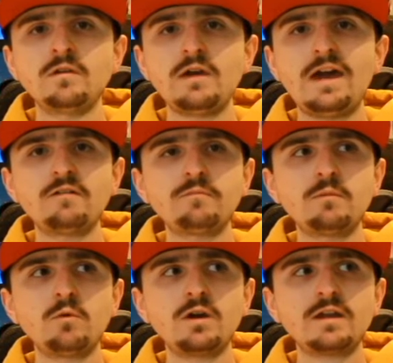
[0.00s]
I've been
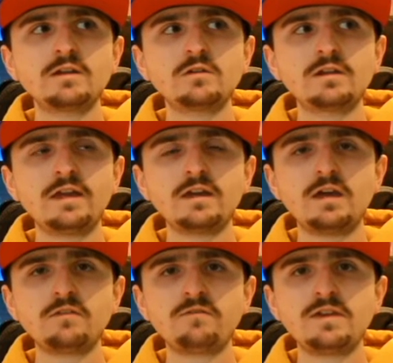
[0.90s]
working on like
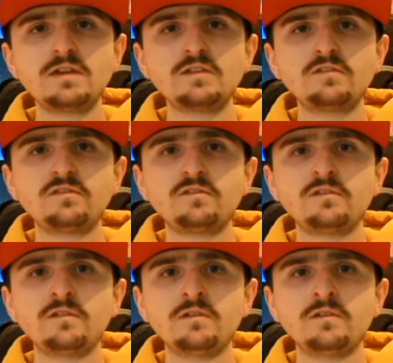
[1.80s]
other things